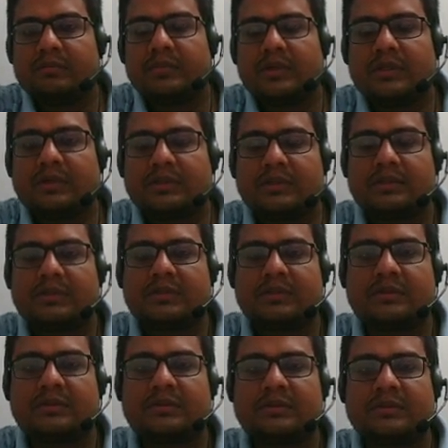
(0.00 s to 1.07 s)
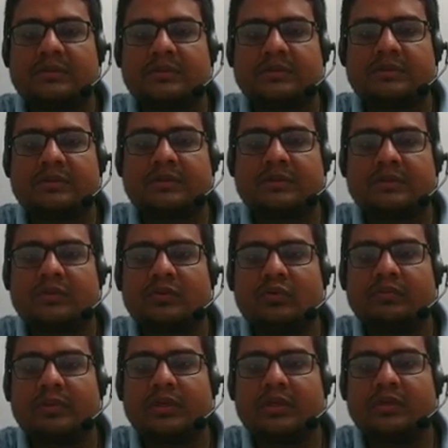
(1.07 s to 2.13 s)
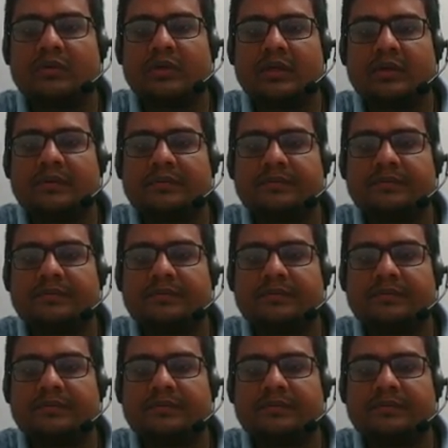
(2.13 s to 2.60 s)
plus 2PQR,